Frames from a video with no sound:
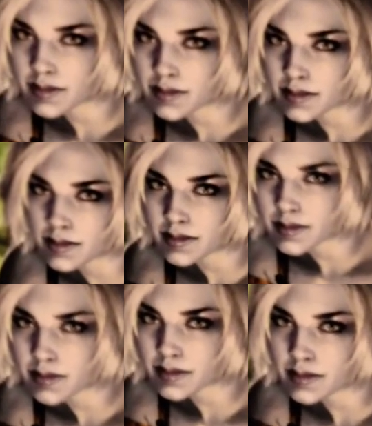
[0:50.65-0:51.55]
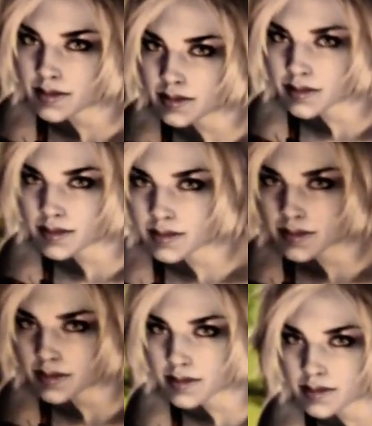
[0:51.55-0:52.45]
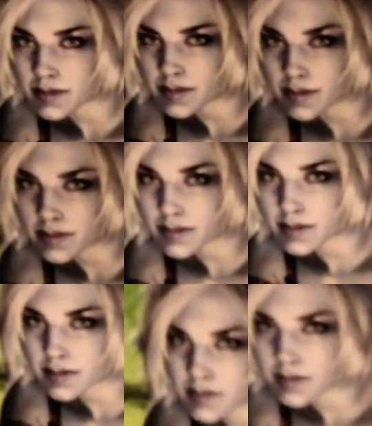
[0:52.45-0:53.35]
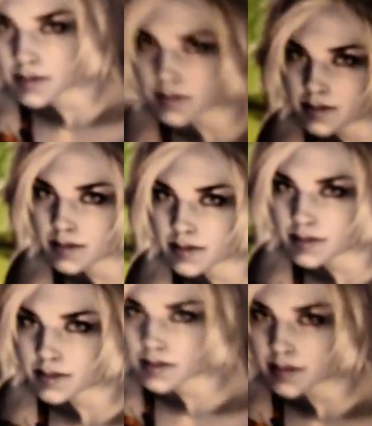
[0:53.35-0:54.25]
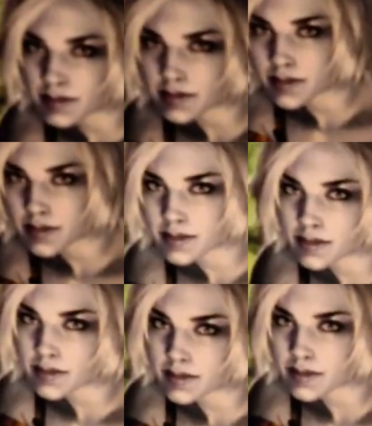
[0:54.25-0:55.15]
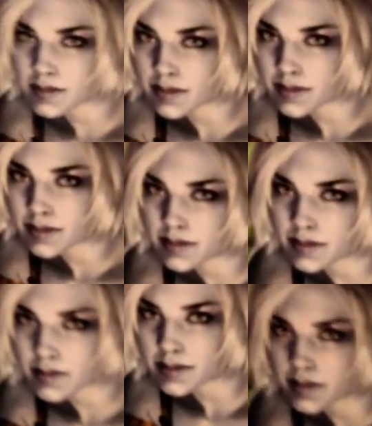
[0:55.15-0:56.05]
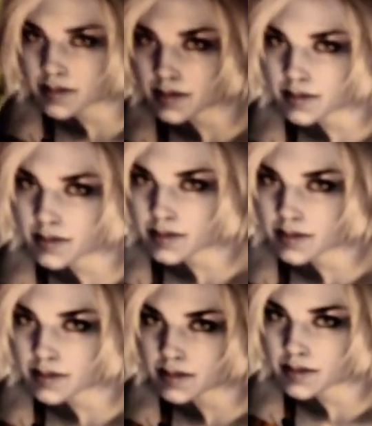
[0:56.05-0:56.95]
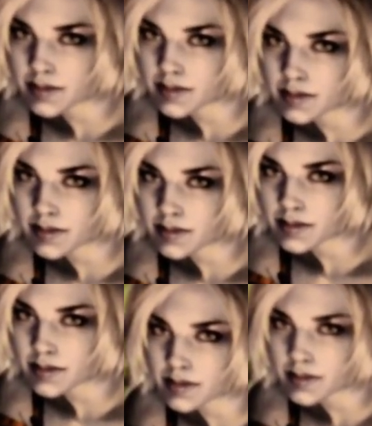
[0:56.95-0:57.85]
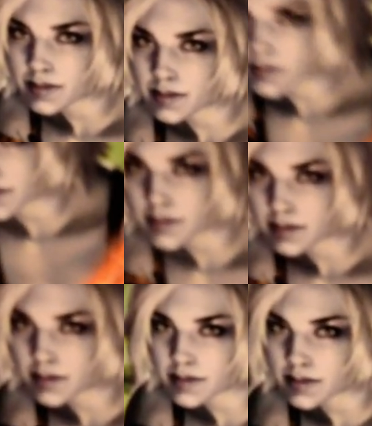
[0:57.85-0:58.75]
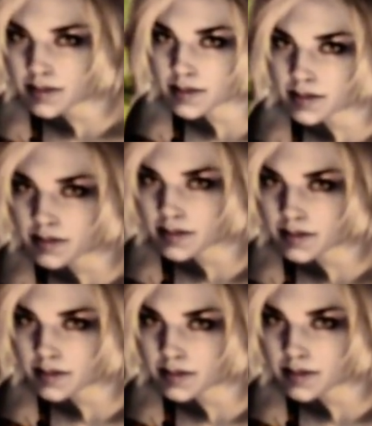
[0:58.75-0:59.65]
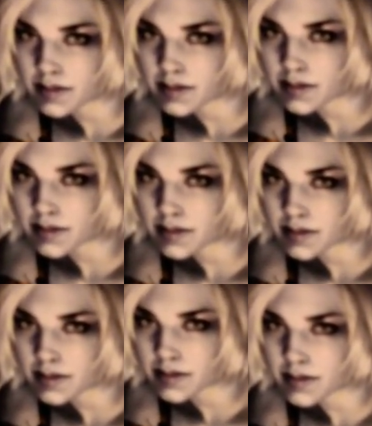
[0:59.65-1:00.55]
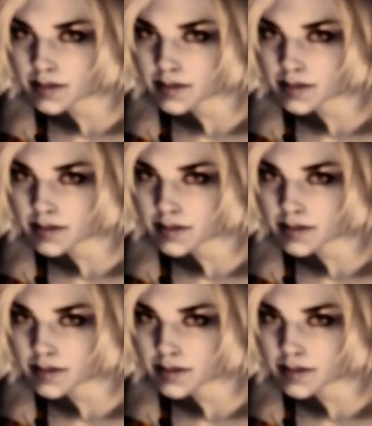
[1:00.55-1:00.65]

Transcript: Uh, Beyond Death. Okay, we got some Theros Beyond Death. We got some Ikoria. And uh, of course, Kaldheim's right around the corner. We should have that box um, by